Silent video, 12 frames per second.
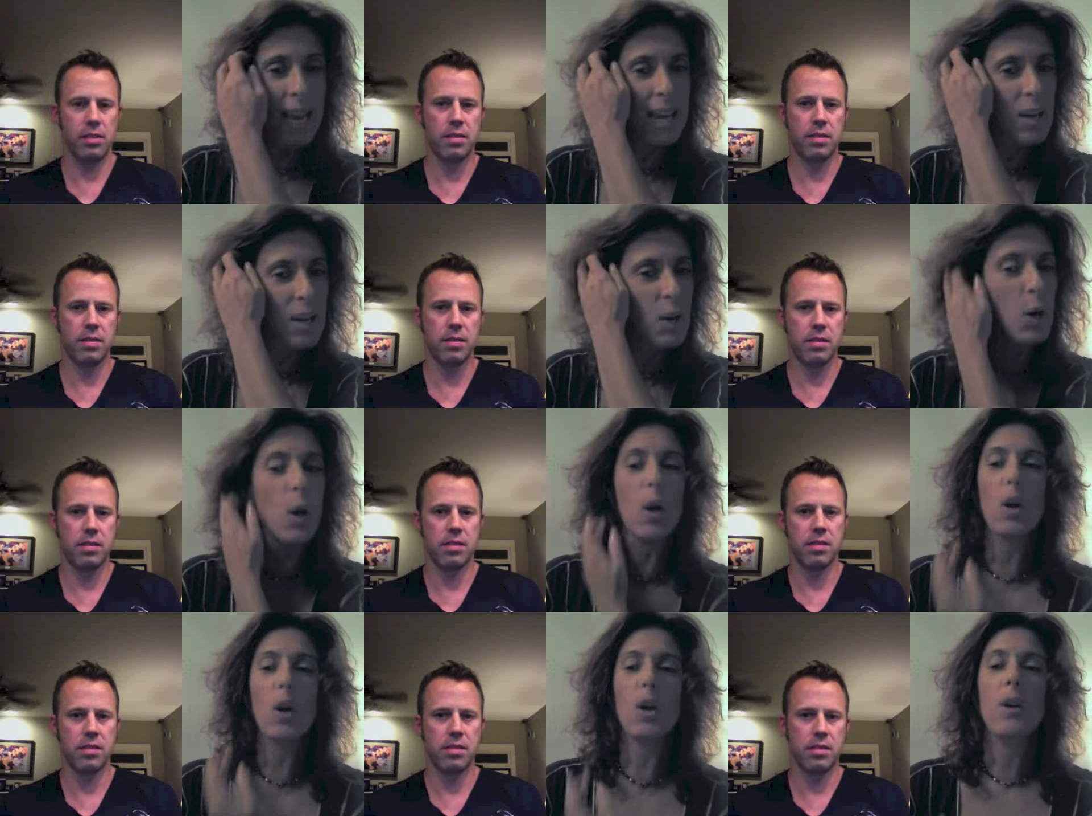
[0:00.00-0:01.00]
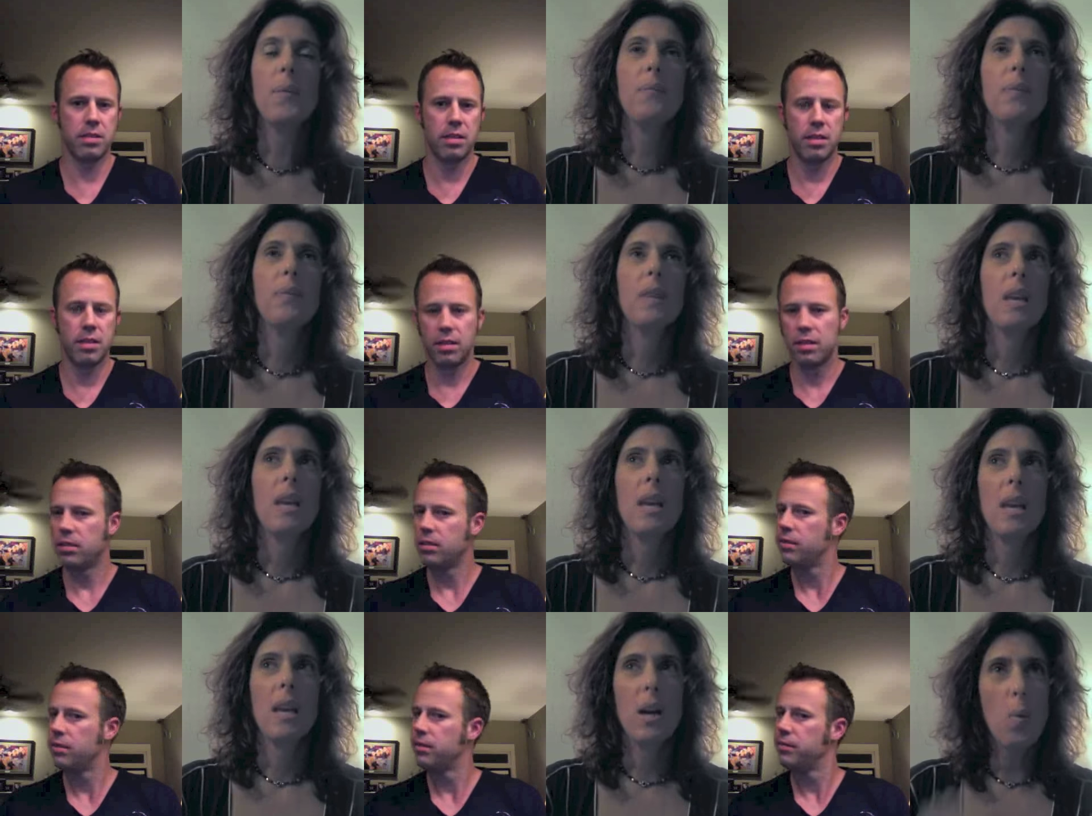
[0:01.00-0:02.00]
Speaker 1: it her,
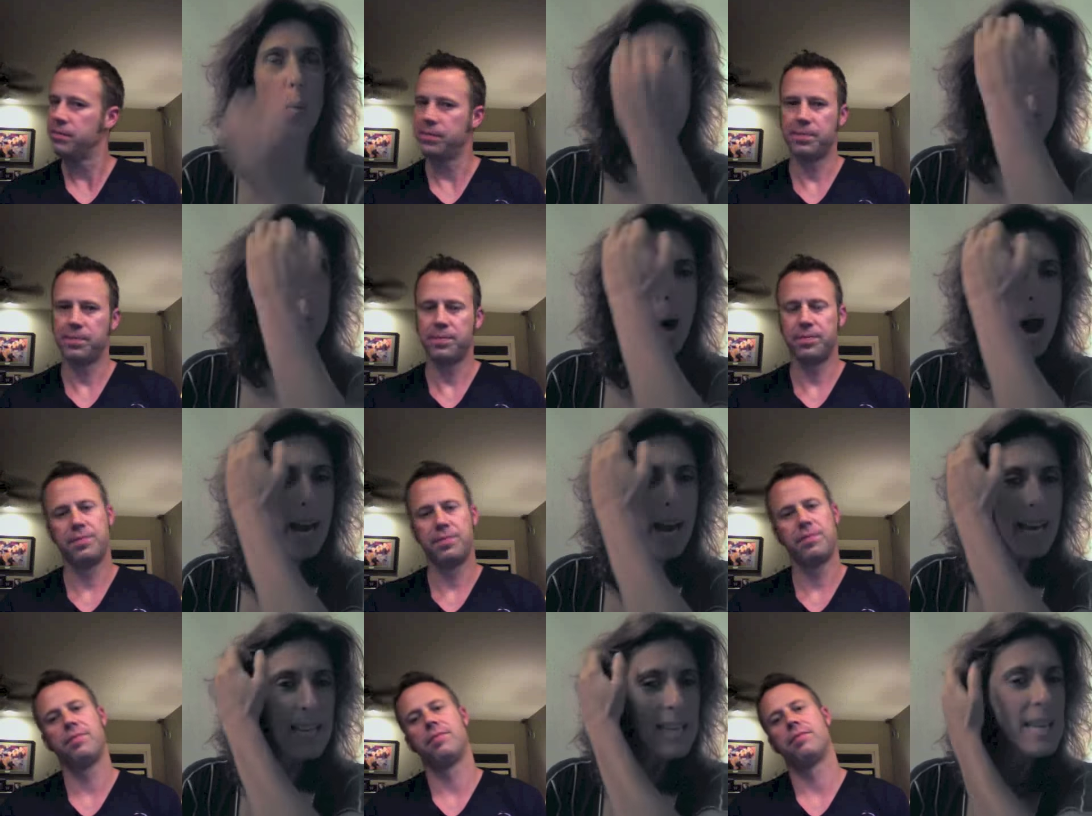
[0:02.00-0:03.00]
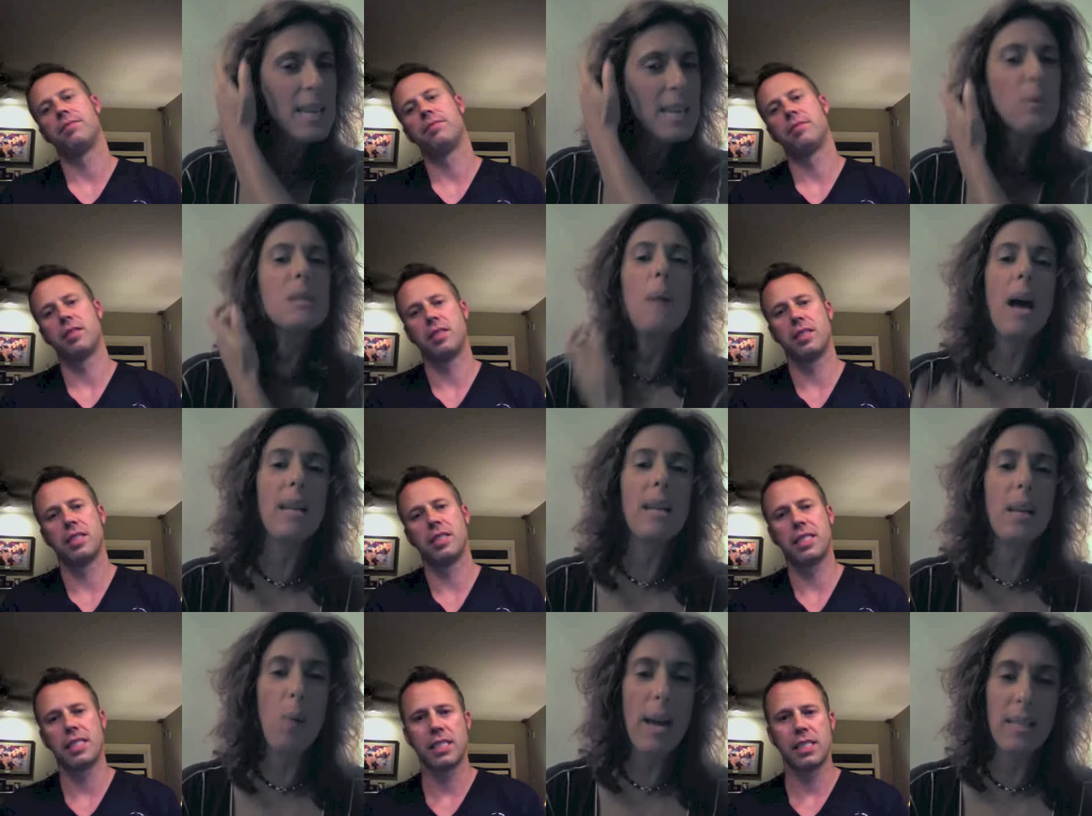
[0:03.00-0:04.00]
why isn't he
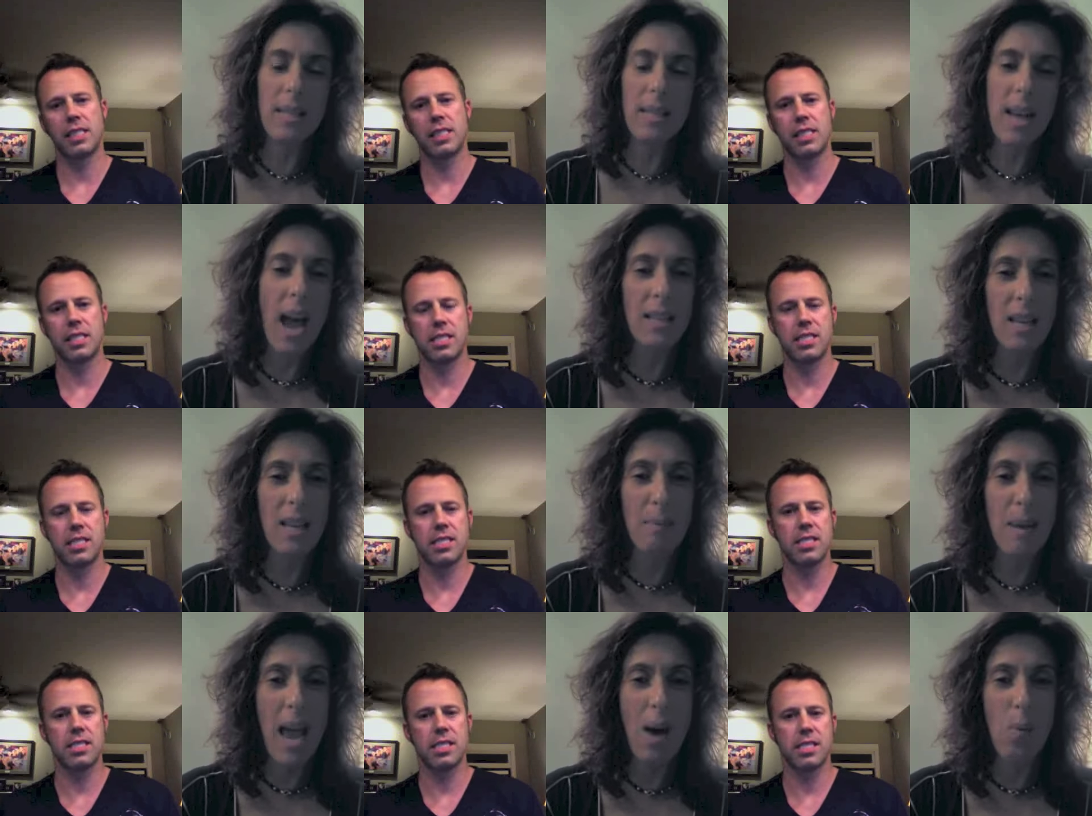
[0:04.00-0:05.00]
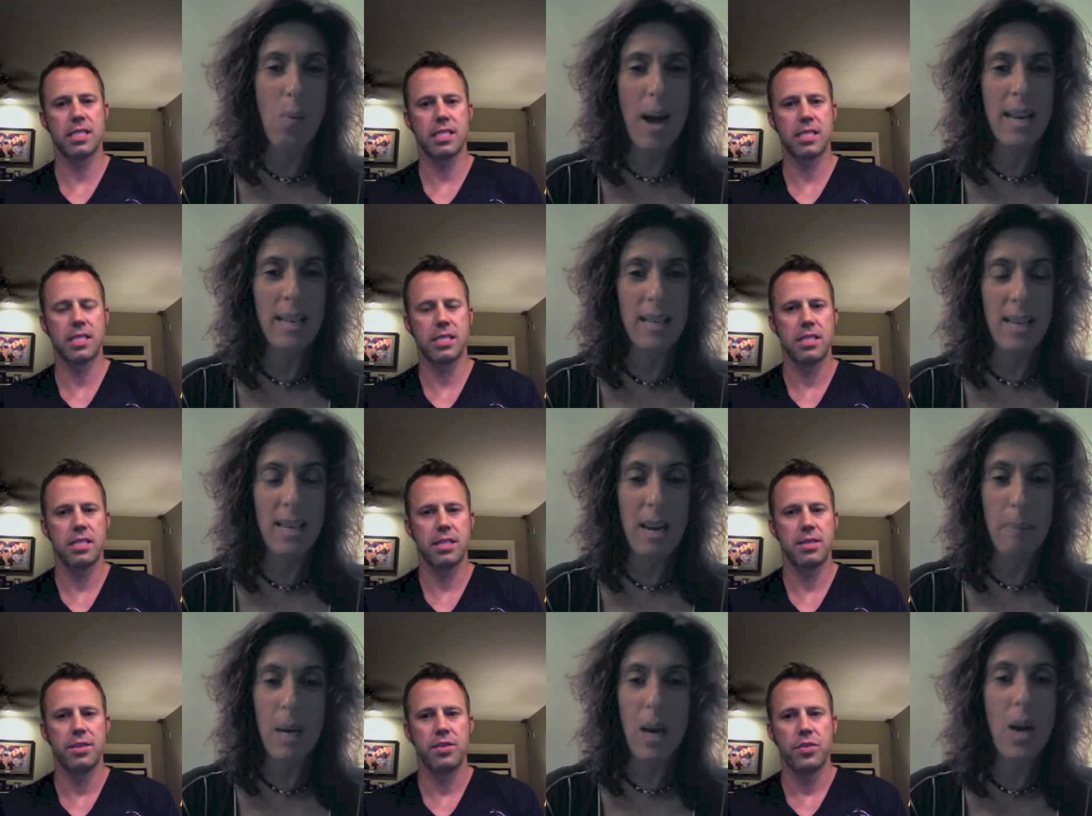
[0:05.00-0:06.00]
responding? Why isn't he asking me out? Why isn't he?
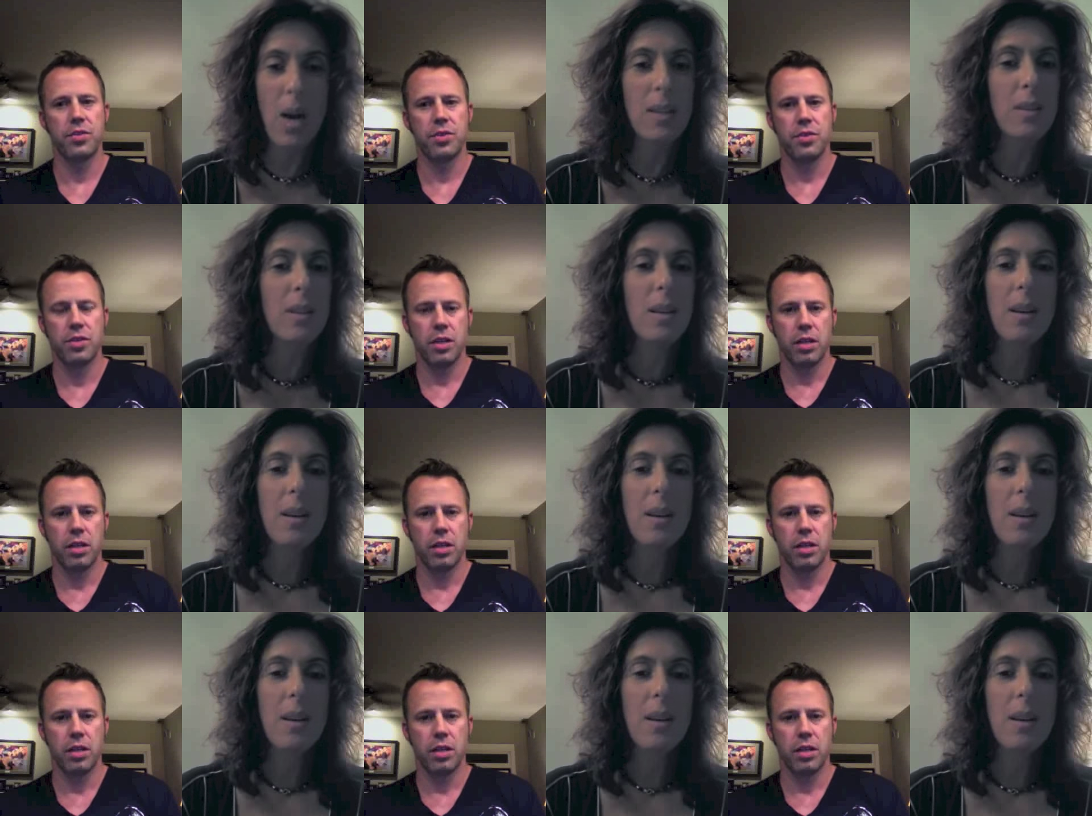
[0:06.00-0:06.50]
Because